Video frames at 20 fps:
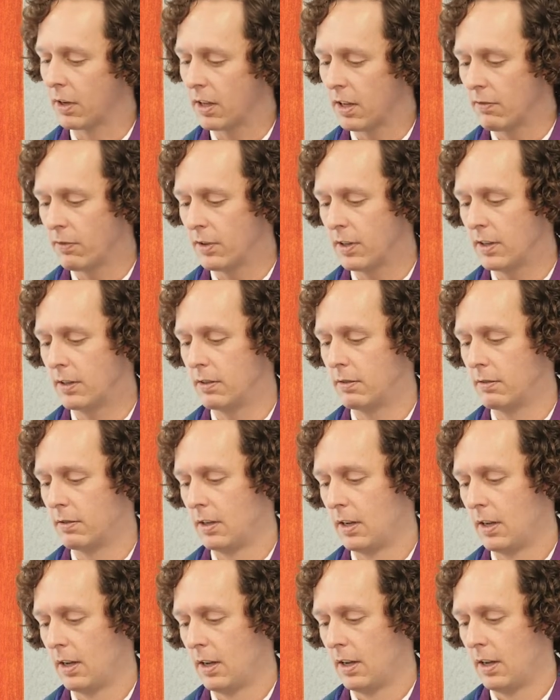given,
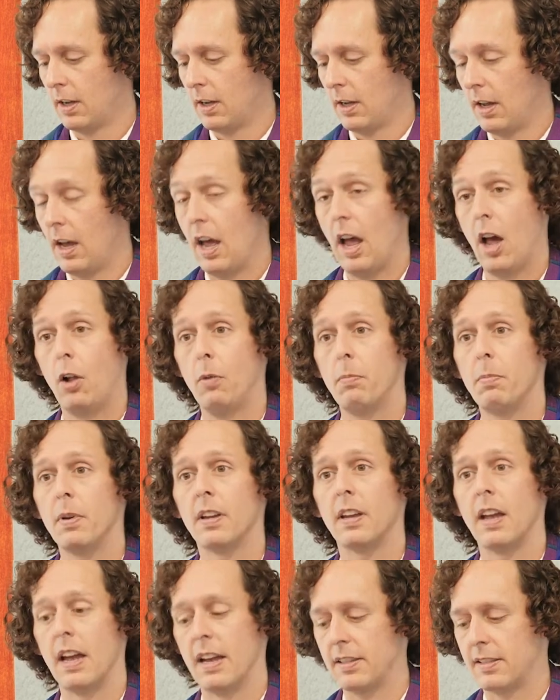
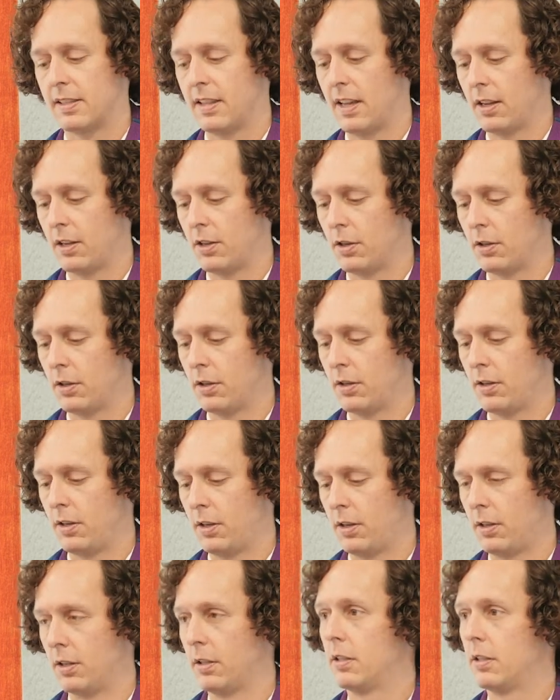helping as they could,